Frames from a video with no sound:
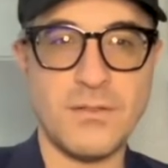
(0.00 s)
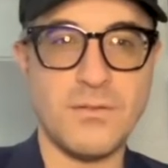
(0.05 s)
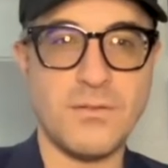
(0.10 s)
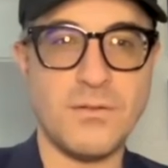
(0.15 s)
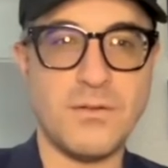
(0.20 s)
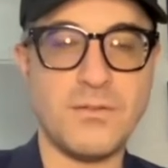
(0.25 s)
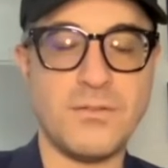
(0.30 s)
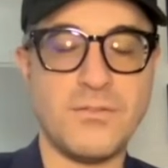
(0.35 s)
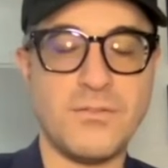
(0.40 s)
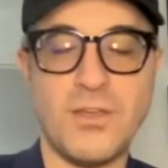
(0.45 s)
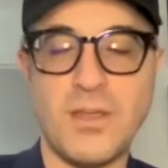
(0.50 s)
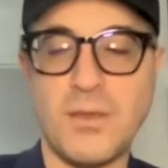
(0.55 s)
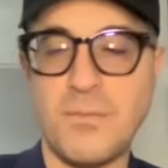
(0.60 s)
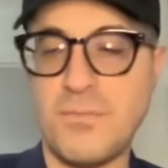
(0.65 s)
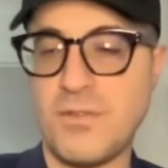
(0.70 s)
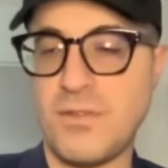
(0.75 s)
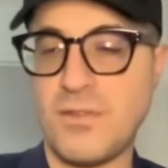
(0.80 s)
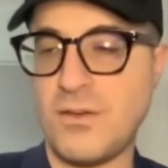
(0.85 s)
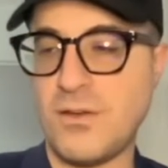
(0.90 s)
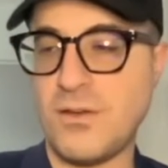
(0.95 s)
Well,
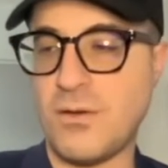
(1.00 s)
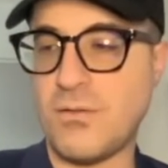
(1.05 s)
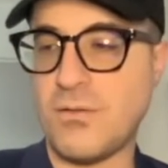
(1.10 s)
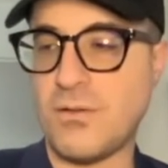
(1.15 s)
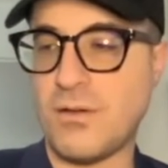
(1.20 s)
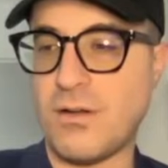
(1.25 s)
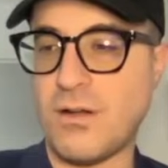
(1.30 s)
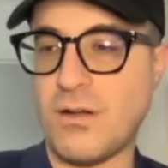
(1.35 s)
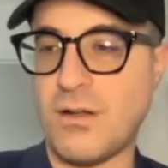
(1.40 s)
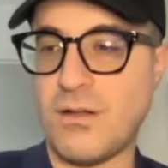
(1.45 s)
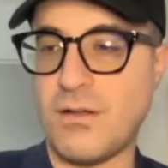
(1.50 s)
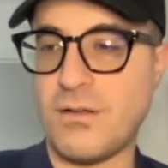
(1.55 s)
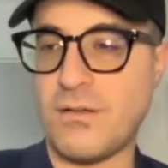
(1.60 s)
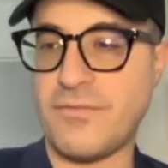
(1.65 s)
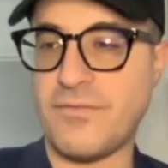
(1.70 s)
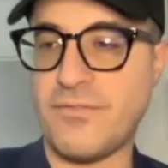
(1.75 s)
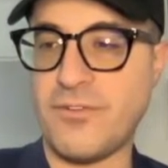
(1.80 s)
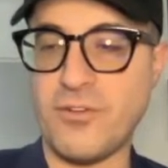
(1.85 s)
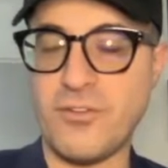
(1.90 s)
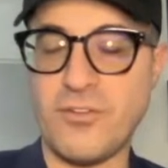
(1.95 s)
James, you know, uh,
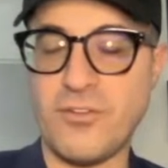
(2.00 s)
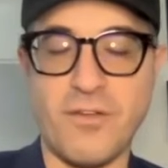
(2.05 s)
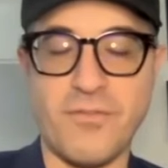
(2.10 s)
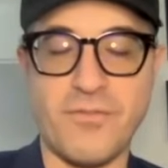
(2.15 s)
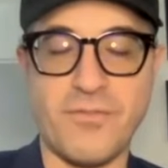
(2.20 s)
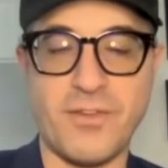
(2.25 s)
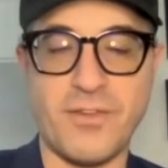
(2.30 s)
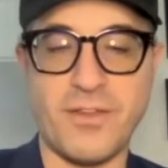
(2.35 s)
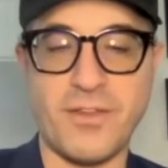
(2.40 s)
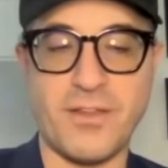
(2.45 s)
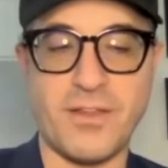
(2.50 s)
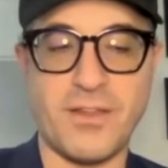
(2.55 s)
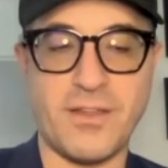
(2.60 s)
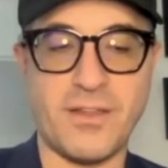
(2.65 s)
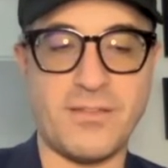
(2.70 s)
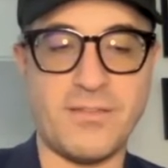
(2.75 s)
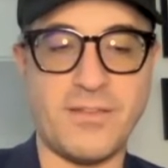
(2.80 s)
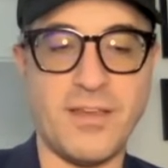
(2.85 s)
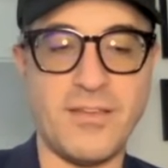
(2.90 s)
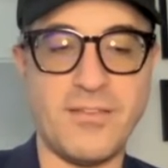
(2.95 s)
first off,
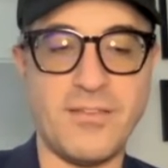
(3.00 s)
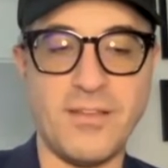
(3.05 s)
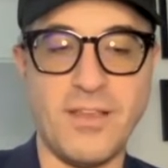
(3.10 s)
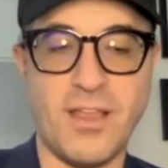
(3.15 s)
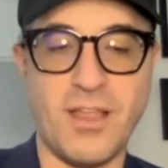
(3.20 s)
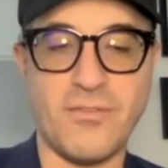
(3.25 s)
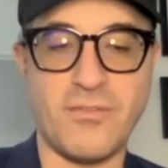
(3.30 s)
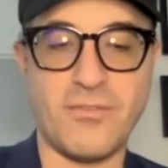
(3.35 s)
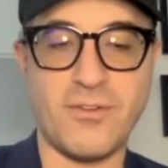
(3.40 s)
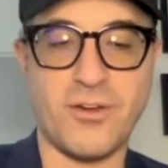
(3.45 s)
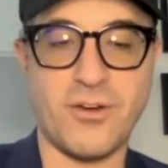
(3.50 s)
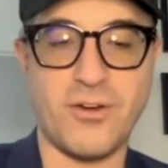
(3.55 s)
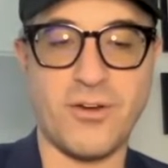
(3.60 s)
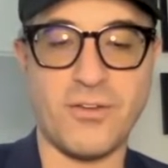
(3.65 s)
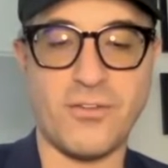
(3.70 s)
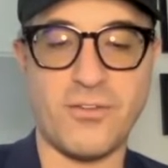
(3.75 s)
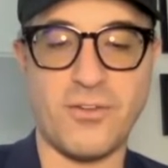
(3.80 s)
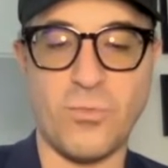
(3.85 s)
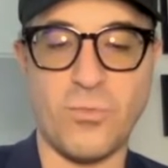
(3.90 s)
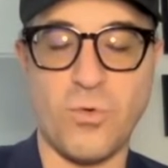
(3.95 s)
it takes a lot of
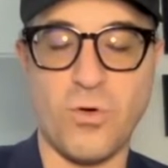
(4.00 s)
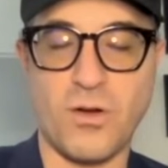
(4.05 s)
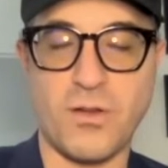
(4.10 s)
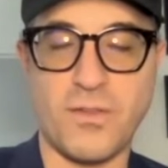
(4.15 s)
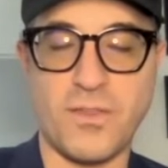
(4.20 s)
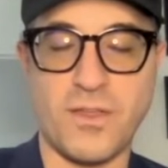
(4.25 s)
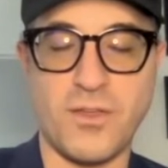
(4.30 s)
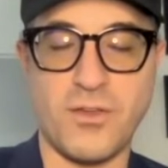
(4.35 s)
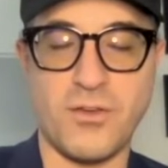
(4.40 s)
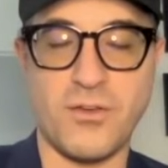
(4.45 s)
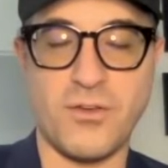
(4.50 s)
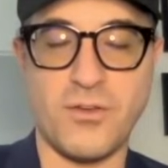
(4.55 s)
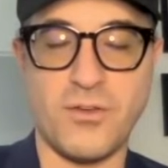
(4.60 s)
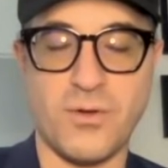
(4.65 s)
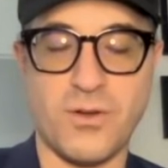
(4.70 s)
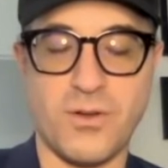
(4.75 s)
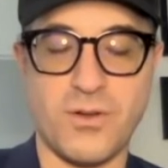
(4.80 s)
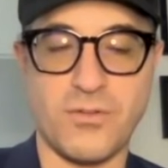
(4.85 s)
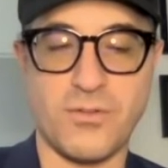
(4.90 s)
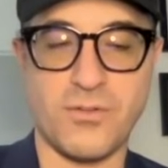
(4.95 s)
courage and work that you do
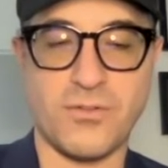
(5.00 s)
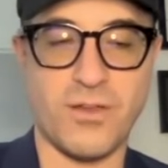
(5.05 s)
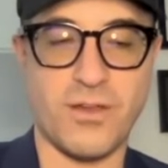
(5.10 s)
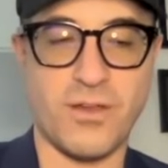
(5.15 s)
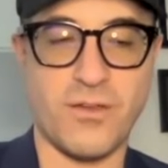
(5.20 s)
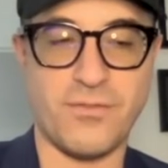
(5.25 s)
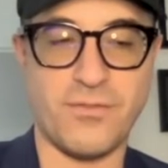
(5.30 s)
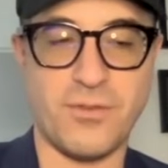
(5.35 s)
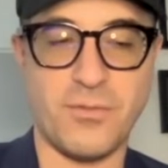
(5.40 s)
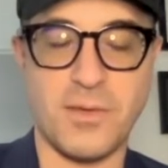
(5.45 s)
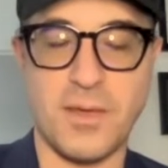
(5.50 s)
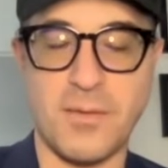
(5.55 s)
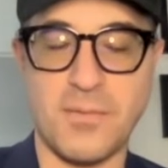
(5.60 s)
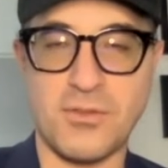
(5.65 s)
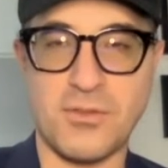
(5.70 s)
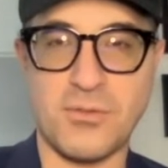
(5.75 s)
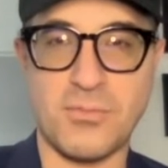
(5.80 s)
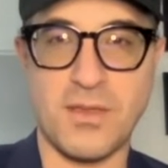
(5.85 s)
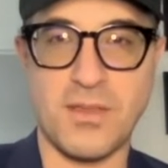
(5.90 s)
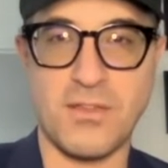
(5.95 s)
on yourself to be able
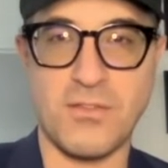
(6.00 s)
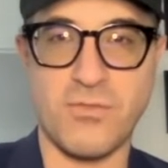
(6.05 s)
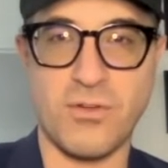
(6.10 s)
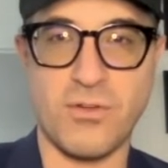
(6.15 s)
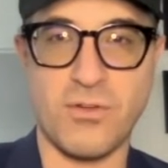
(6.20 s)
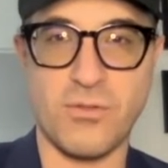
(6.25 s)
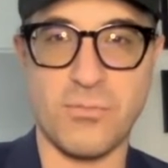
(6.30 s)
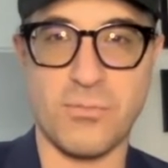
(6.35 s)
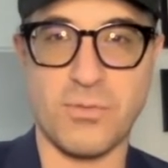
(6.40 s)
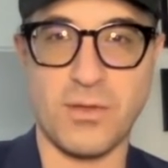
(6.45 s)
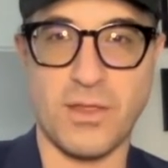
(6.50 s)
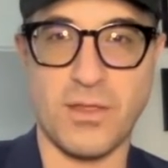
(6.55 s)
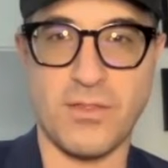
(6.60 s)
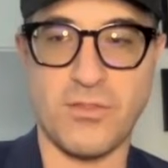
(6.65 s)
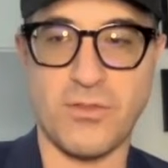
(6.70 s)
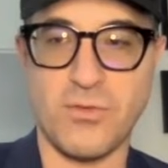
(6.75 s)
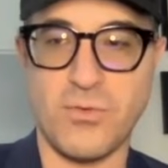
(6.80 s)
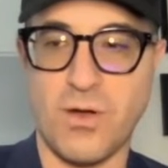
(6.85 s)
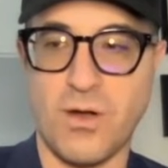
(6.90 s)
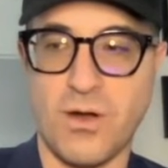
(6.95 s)
to be as vulnerable
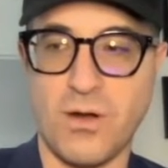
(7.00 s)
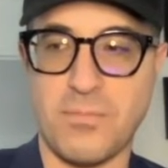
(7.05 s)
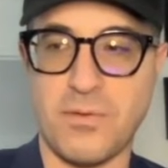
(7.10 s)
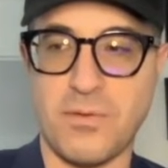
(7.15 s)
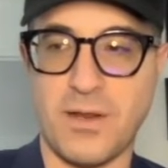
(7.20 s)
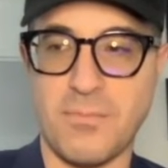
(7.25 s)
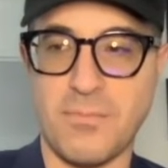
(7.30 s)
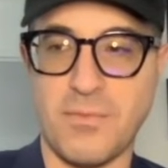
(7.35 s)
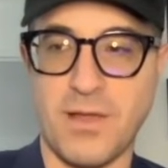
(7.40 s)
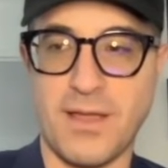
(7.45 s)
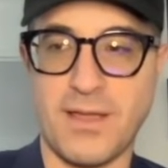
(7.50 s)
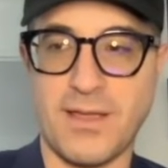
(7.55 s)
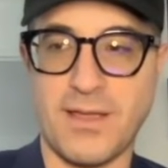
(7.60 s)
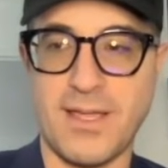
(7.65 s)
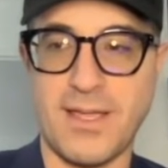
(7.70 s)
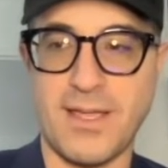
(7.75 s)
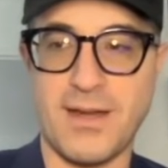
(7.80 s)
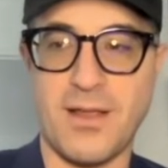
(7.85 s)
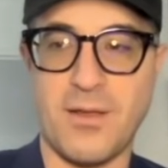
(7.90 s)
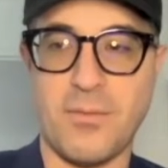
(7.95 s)
as you are. But I'm, I
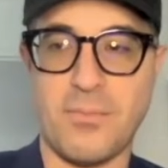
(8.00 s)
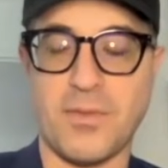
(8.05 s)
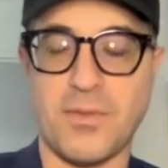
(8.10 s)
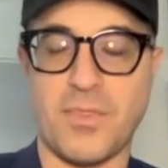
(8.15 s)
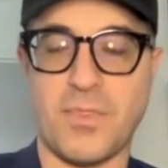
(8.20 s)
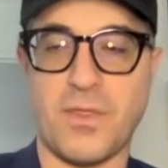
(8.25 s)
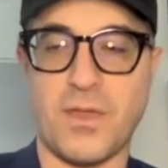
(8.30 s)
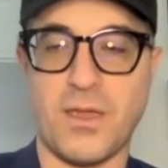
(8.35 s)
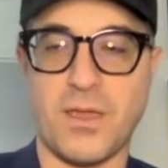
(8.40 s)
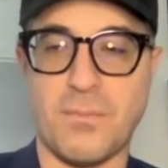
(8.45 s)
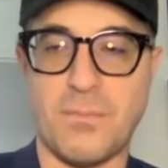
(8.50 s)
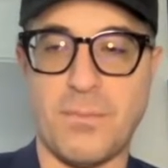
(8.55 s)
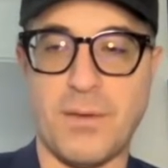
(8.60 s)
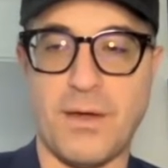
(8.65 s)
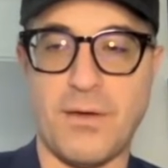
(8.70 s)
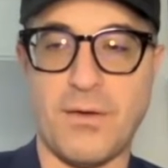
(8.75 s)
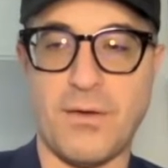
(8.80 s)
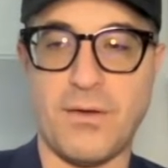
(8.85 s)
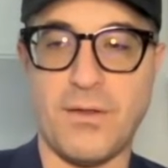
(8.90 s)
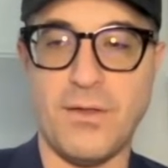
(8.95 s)
can't help but think
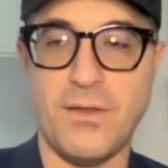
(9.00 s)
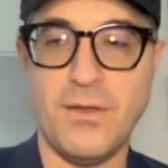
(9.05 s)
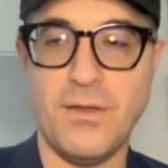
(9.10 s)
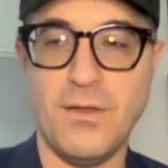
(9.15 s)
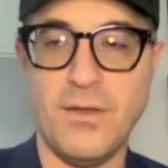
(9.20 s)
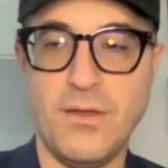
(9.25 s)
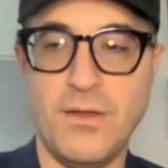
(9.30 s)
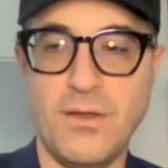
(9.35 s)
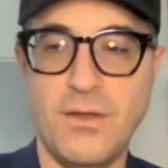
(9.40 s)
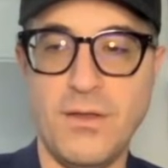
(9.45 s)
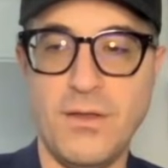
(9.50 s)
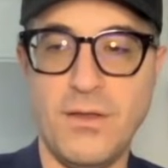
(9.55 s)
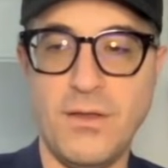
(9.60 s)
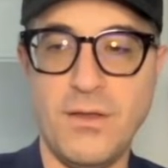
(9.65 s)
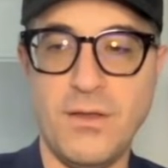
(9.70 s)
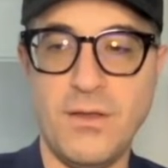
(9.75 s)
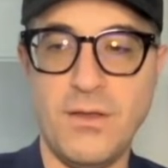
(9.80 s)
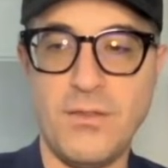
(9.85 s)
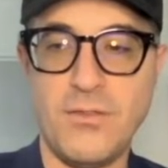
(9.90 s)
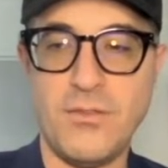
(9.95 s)
about
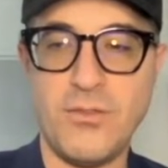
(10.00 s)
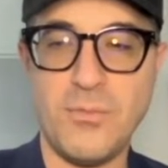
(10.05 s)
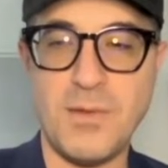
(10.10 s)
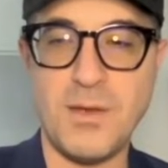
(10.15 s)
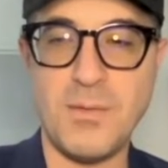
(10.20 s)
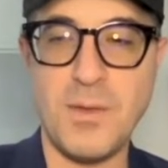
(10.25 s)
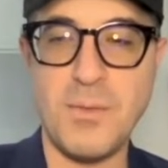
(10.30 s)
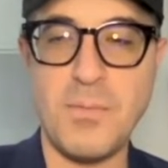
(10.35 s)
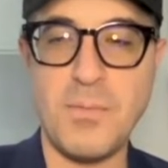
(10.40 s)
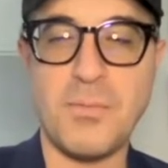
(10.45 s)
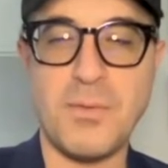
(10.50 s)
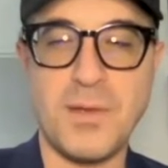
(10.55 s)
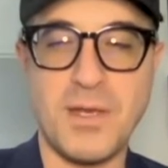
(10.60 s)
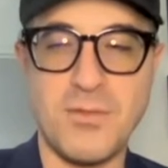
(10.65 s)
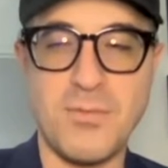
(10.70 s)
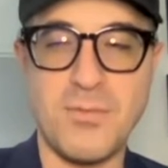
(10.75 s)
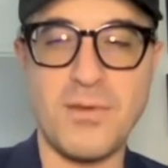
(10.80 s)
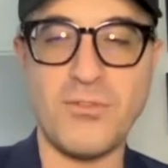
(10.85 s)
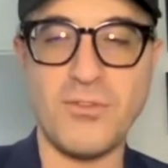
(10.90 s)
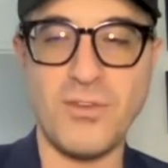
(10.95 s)
so many people, but
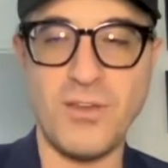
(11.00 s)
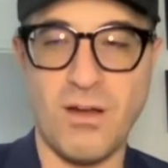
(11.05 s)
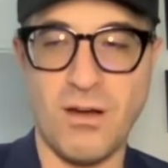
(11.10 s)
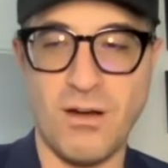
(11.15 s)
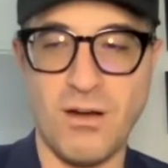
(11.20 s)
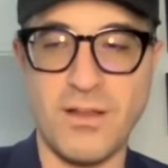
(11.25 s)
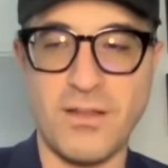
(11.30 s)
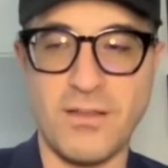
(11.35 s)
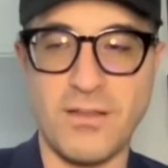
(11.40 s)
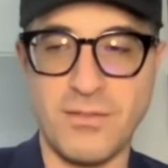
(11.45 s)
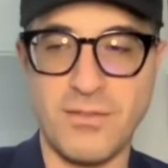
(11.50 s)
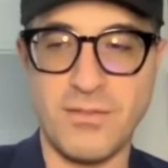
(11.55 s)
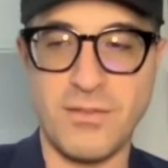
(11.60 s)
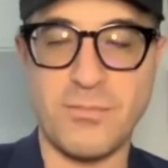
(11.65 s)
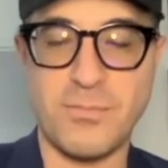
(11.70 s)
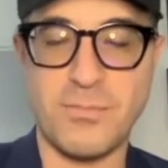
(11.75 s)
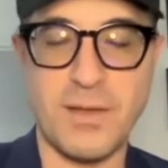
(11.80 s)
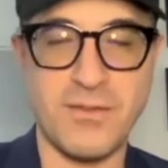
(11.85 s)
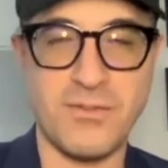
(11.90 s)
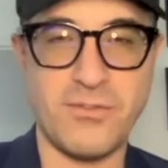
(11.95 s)
especially artists, these
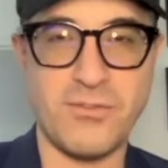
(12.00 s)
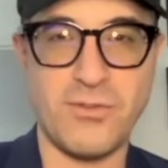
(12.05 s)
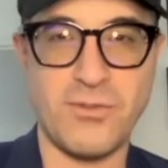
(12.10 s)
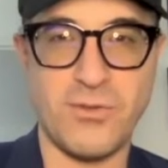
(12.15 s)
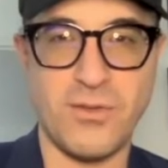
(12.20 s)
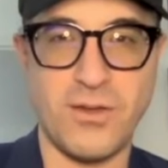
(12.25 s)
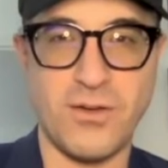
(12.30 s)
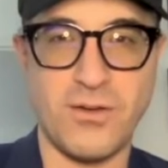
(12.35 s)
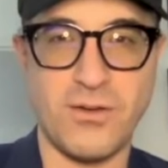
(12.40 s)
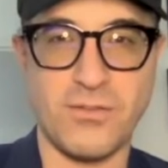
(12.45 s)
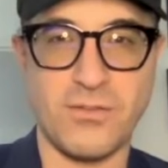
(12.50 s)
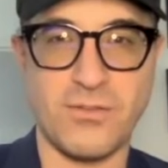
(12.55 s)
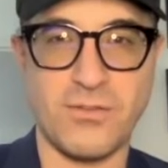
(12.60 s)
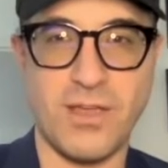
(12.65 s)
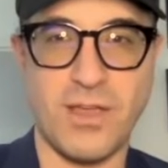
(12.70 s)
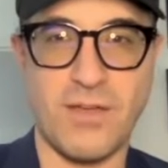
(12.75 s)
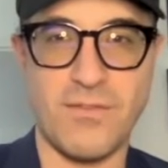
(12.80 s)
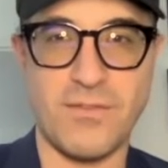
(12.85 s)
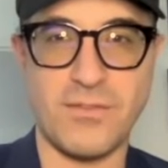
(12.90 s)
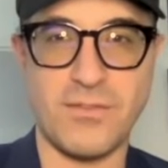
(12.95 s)
past two years,
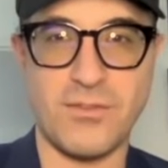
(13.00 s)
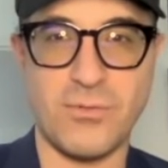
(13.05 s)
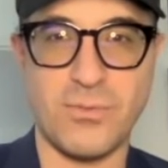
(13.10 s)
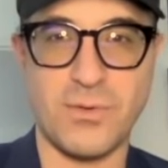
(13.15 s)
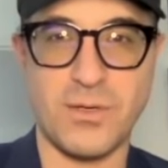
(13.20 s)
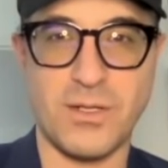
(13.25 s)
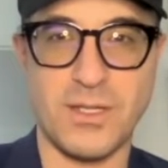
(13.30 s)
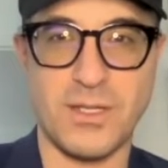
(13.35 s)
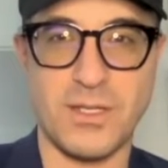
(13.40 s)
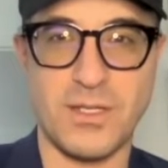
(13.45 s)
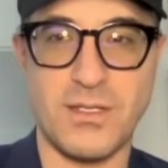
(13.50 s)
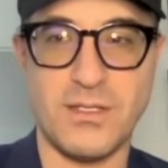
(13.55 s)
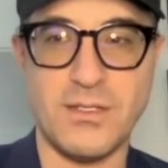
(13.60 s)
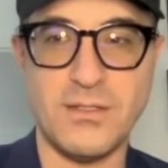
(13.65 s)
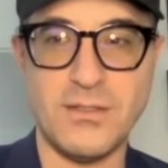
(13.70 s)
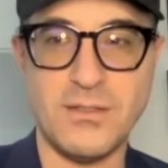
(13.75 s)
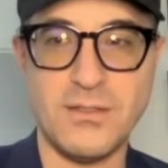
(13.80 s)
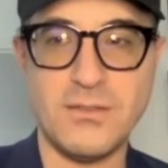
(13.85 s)
having to really